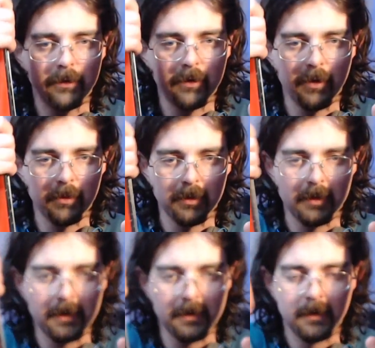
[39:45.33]
So you don't
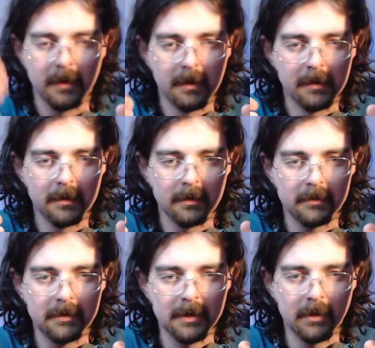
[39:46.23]
really
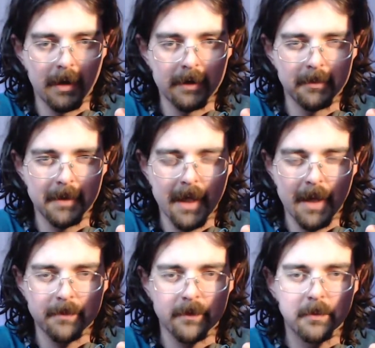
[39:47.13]
need quite as many
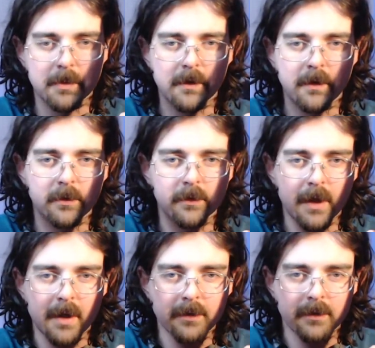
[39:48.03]
options. But this one's
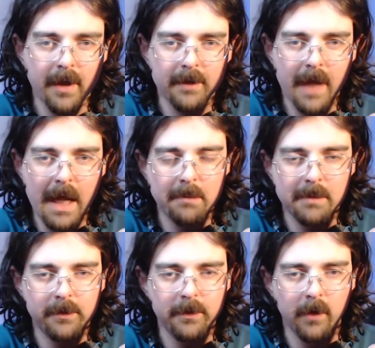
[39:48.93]
kind of nice because it has high,
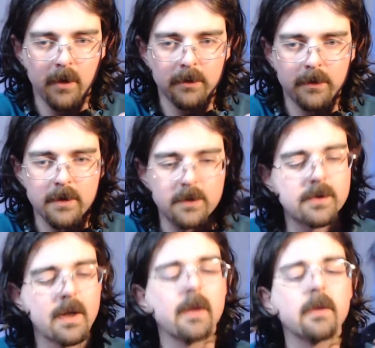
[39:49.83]
mids, and lows that you can
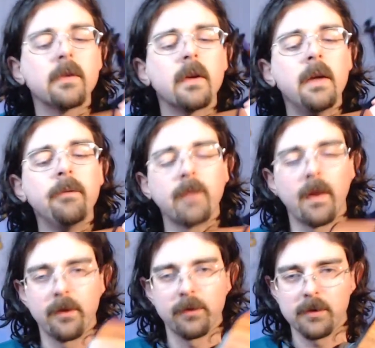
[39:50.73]
change.
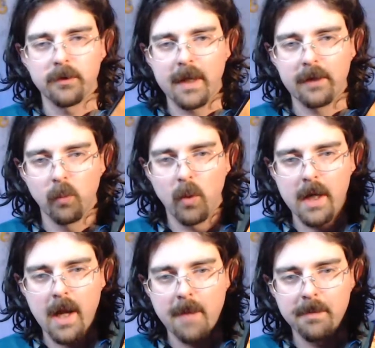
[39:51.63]
And this one just has
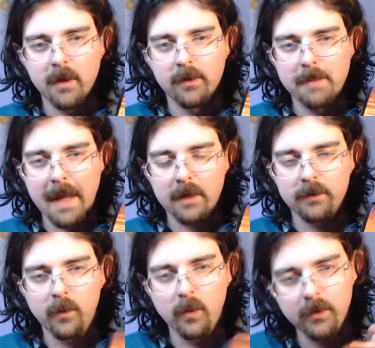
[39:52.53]
one knob that goes back
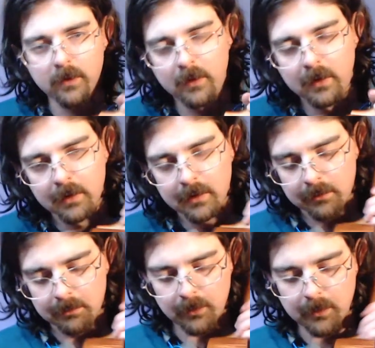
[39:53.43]
and forth
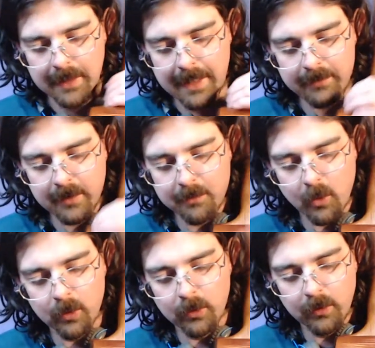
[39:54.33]
between having a
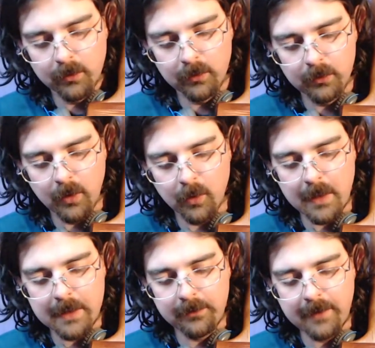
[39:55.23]
more low
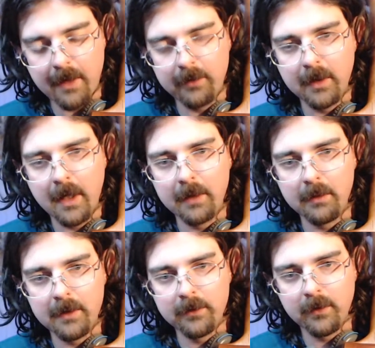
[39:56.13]
range sound and high
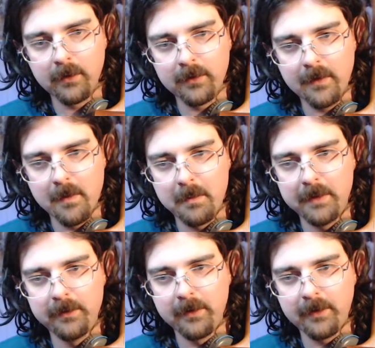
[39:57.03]
range. So it's in the
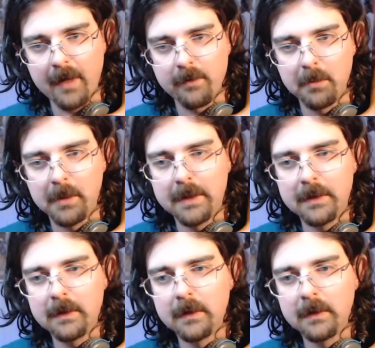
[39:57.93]
mids, it's kind of a blend.